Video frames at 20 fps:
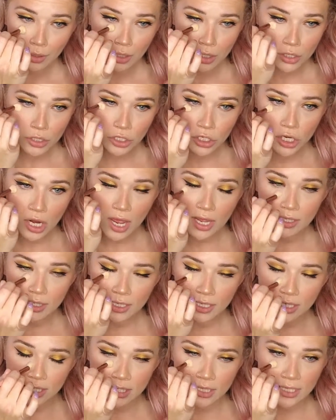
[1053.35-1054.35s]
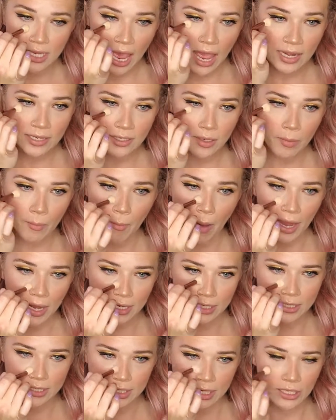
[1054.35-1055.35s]
Just to set my
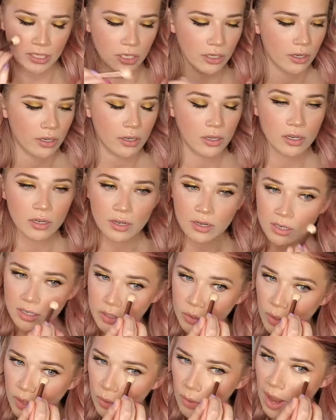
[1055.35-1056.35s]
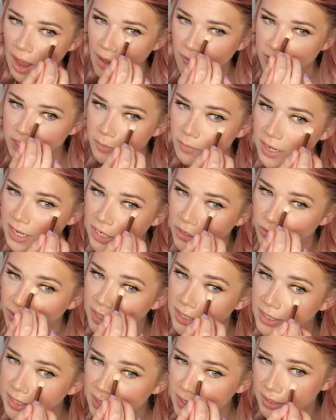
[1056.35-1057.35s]
concealer so I don't have as many
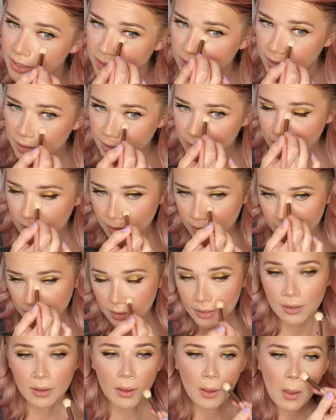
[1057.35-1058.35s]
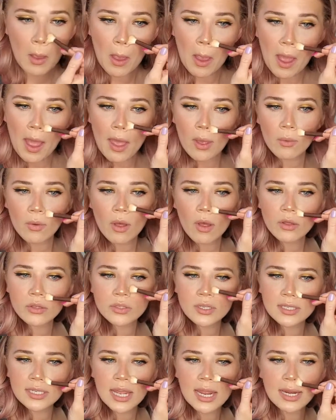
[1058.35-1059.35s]
creases. I will
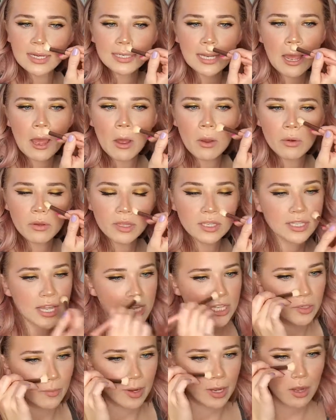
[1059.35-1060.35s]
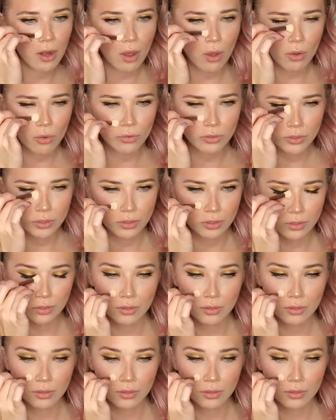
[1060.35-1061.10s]
also take it down the sides of my nose.